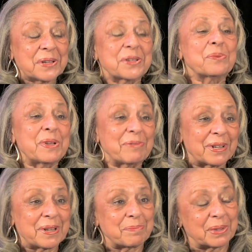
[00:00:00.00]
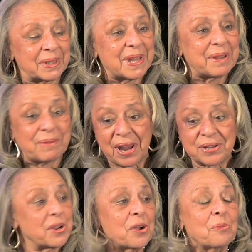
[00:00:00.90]
Do we really believe
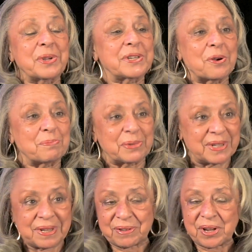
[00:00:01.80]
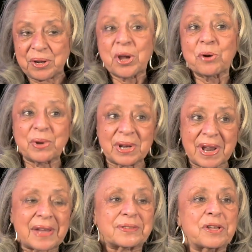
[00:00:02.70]
that? No, we don't believe that. We
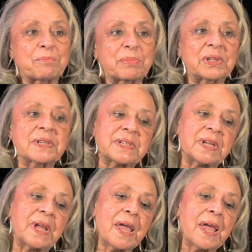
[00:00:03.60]
lack the ability.